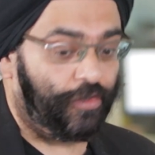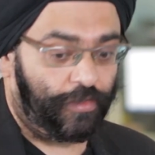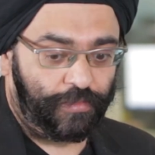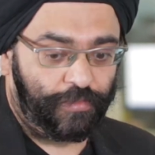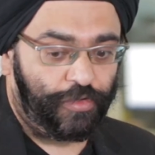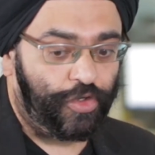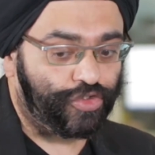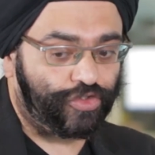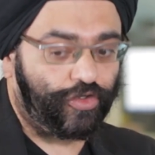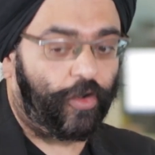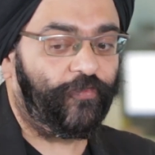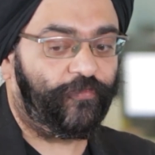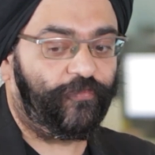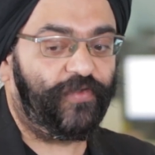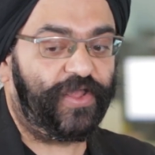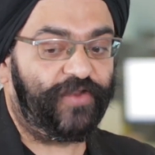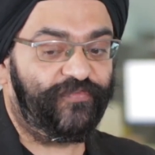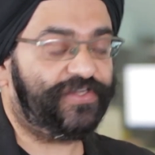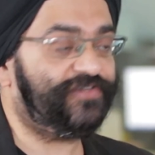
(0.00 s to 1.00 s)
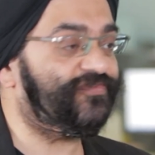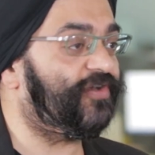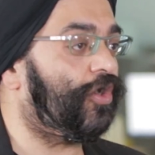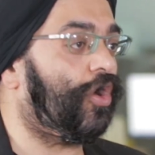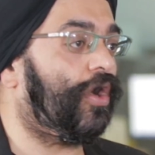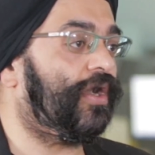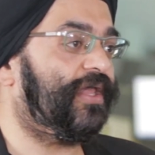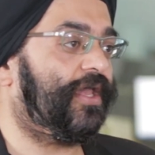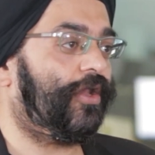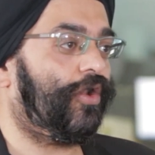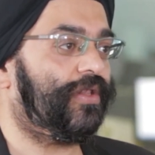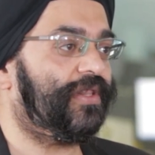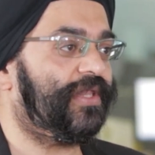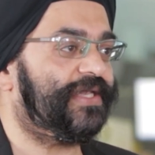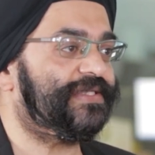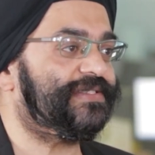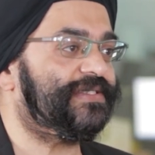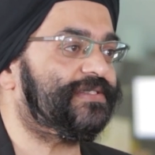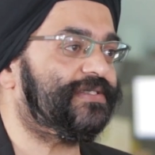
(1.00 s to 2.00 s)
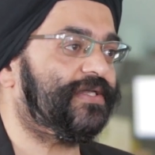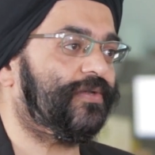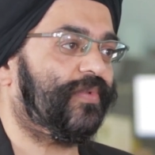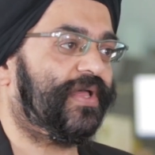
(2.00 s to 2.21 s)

new software which were not there on the existing